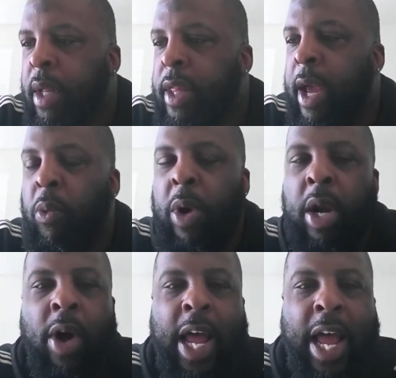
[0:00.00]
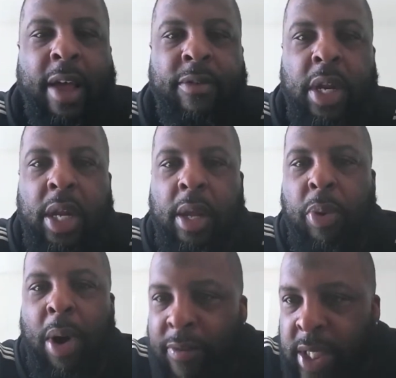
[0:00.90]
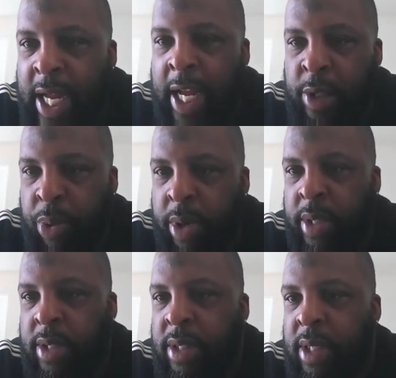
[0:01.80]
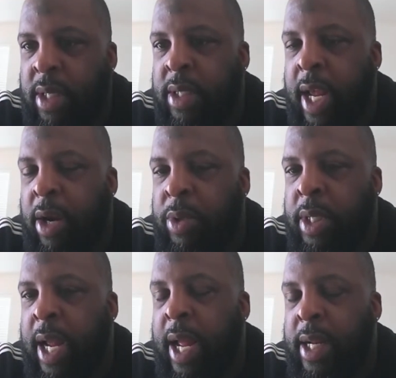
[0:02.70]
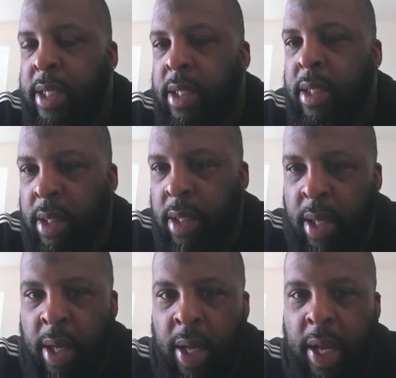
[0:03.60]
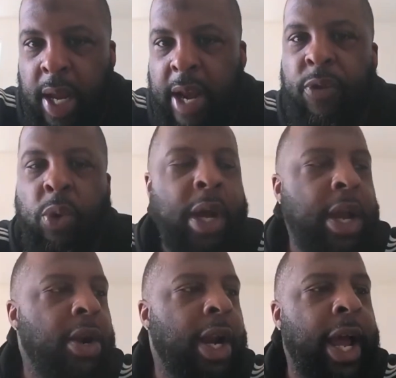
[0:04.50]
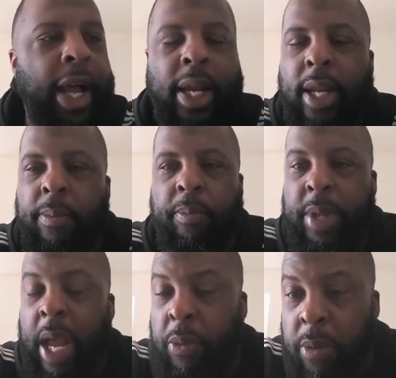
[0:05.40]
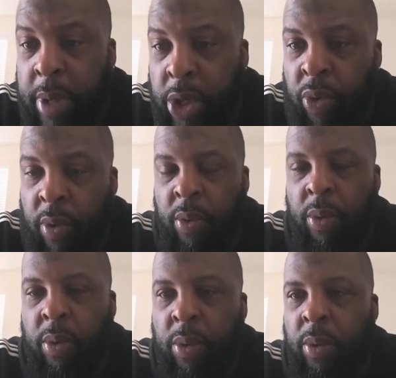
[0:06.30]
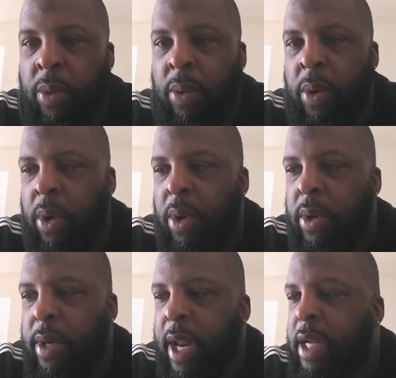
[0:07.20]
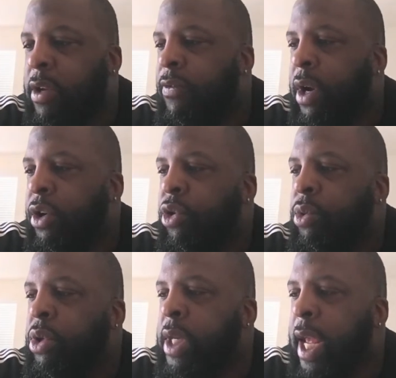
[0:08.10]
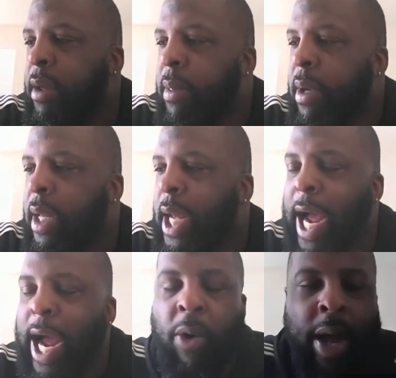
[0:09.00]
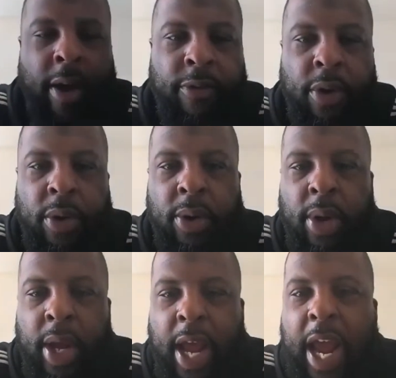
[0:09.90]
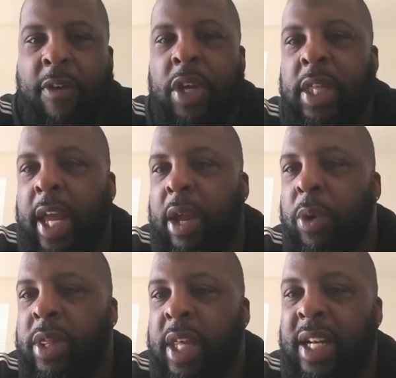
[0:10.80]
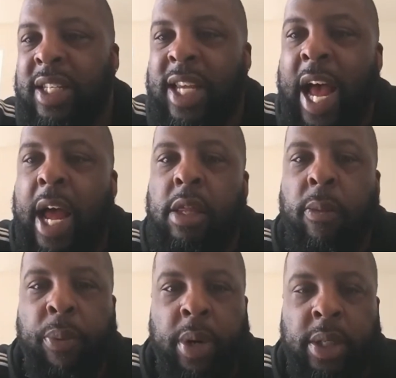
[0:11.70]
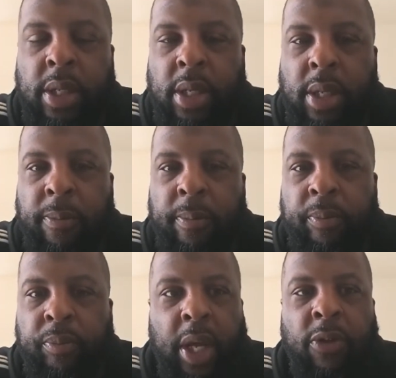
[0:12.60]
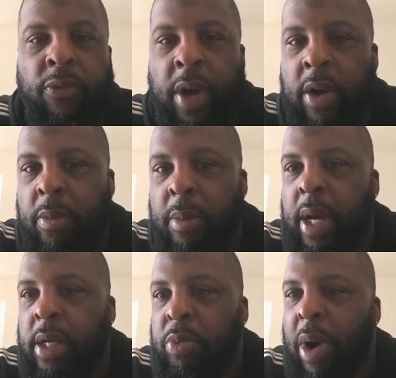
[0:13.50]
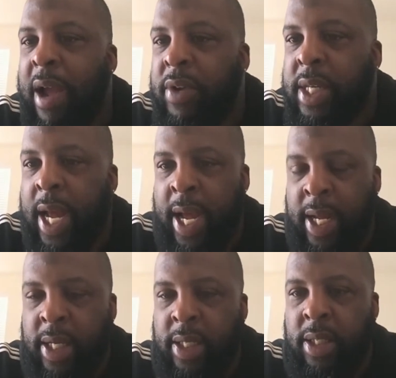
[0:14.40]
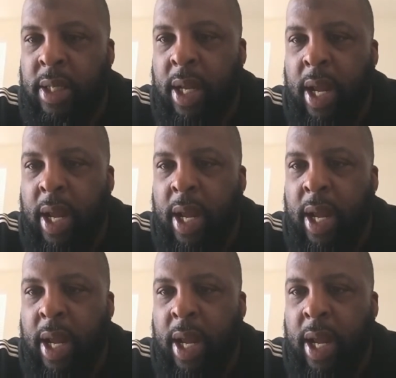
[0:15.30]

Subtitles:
that we don't have any privatized prisons in the state of Wisconsin. And if you hear that, that would be true. That's a very true statement. However, everything inside the prison is very much privatized.